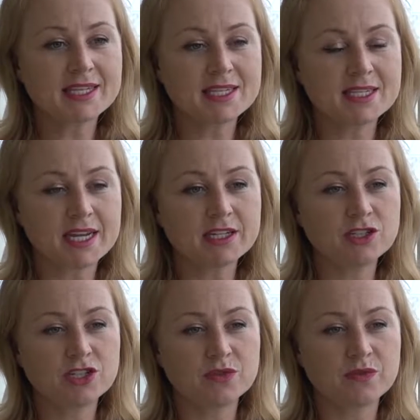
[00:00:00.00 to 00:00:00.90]
this
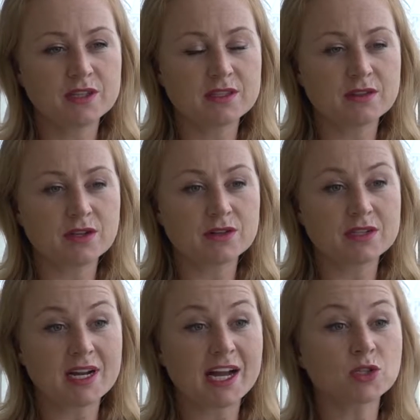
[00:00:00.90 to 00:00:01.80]
stage, do you think that there is
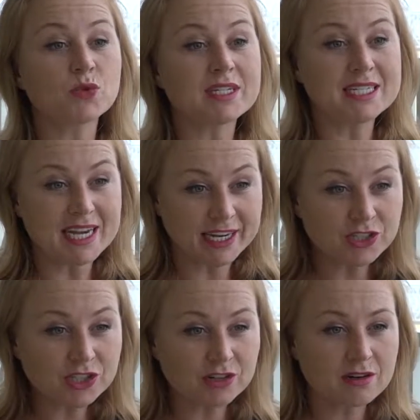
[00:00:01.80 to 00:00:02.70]
an actual
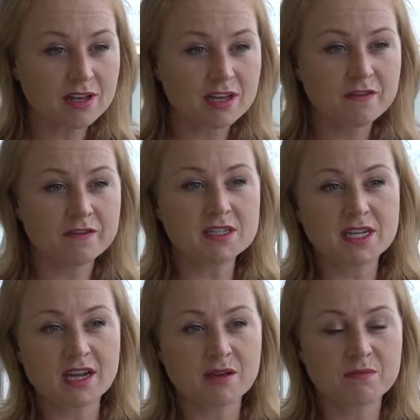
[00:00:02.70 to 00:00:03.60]
danger in
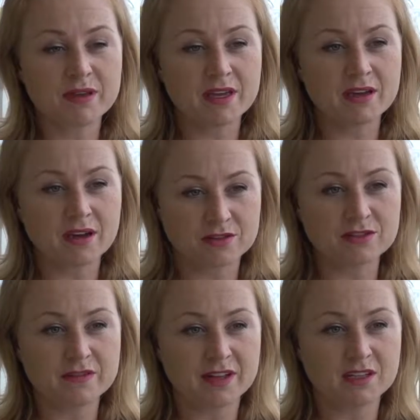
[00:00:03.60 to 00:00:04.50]
fintech being
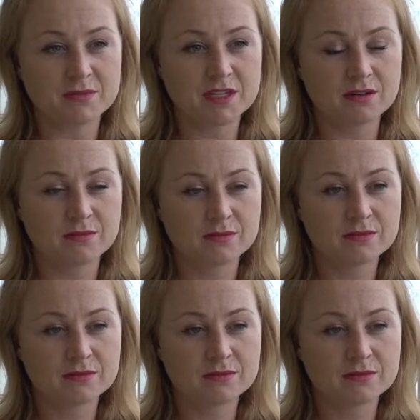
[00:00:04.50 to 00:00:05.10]
underdeveloped here?